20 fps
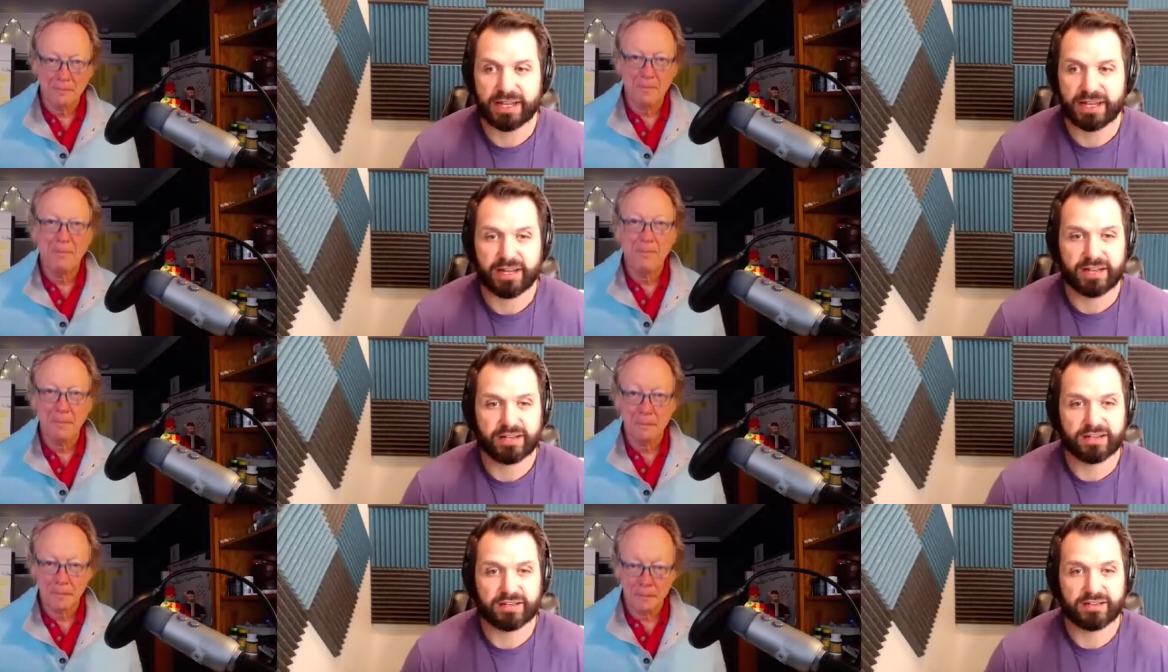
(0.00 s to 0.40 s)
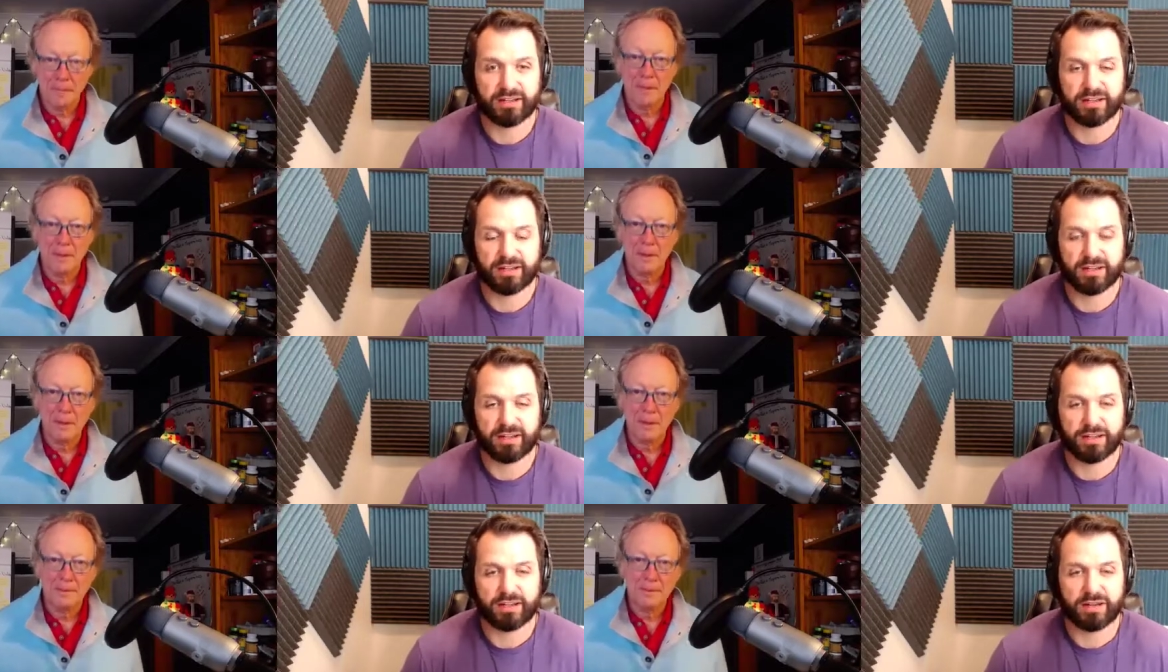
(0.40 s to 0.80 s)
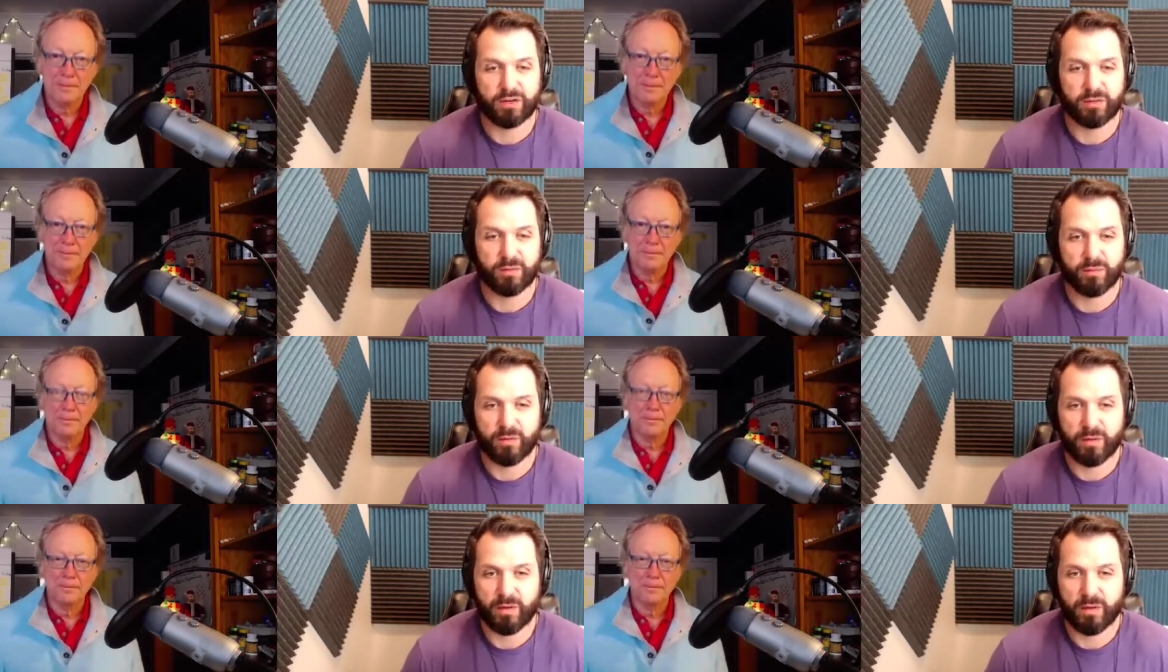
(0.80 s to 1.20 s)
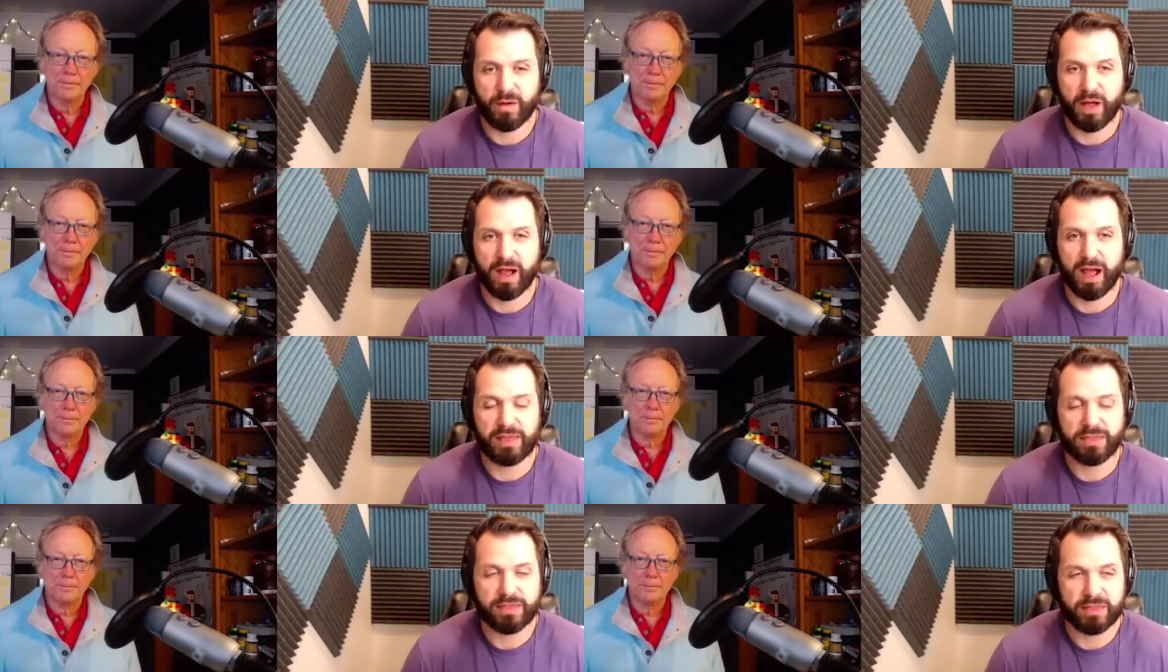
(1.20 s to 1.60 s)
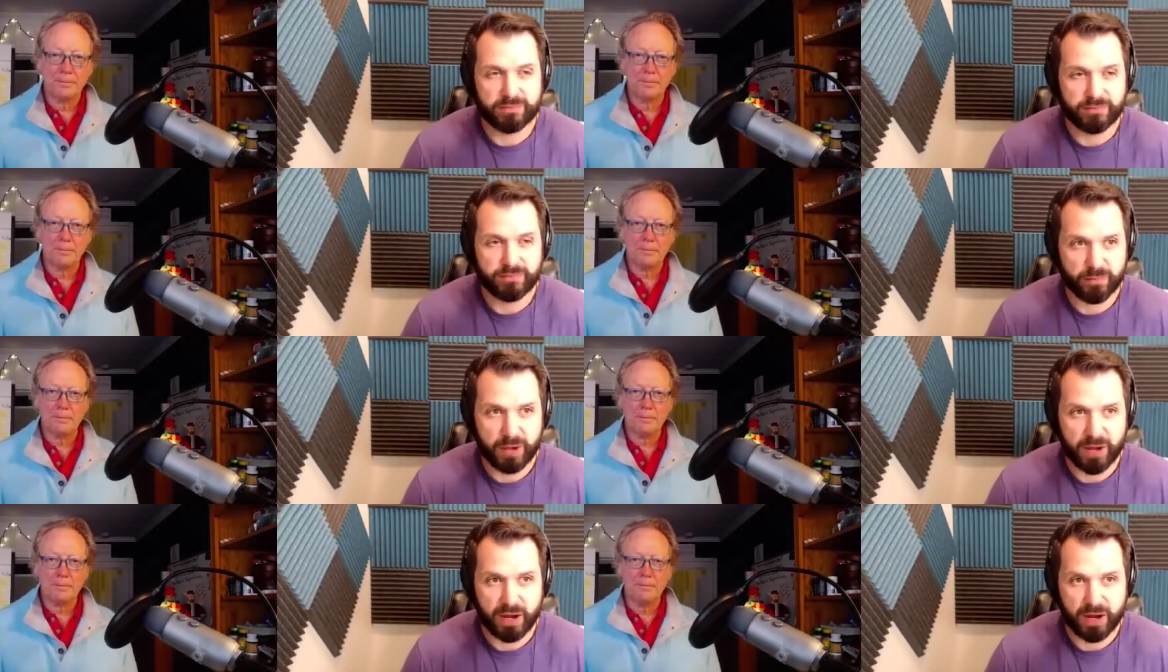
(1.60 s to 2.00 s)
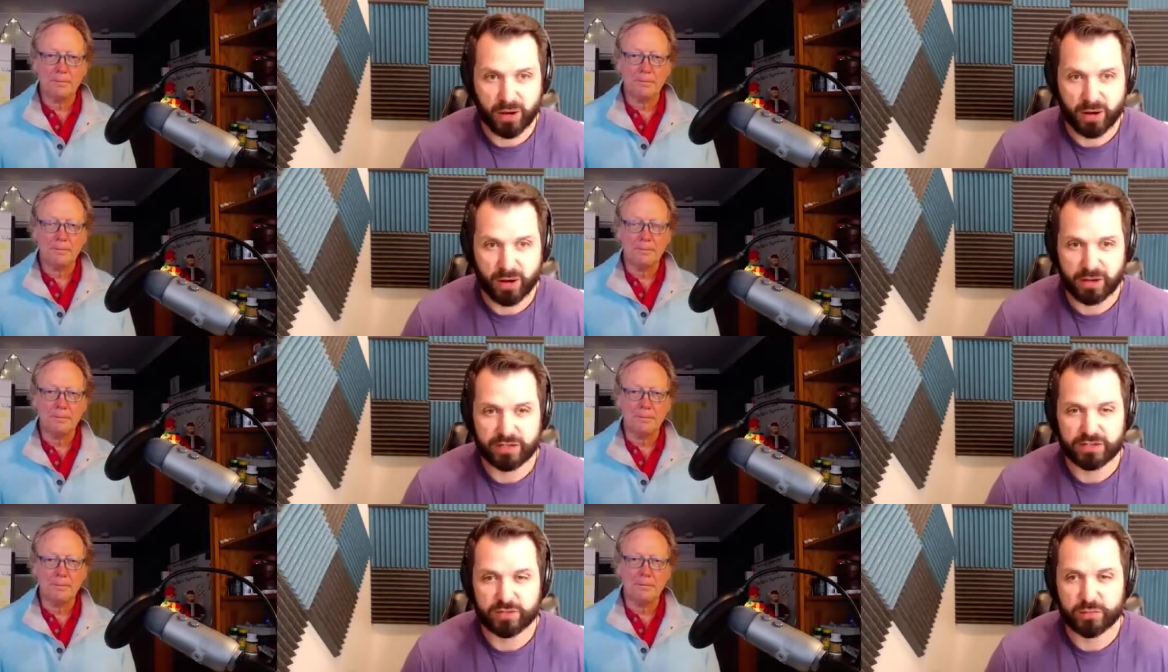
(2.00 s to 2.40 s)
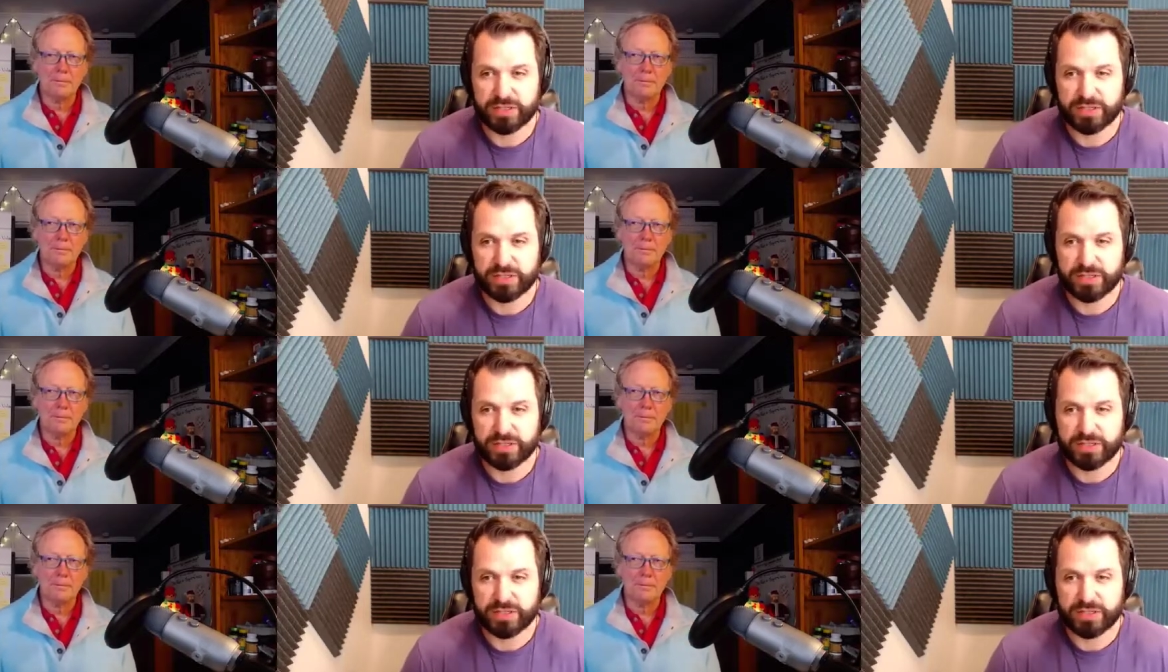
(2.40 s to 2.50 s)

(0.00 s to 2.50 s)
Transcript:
Speaker 1: And, it, uh, you know, I think for my audience,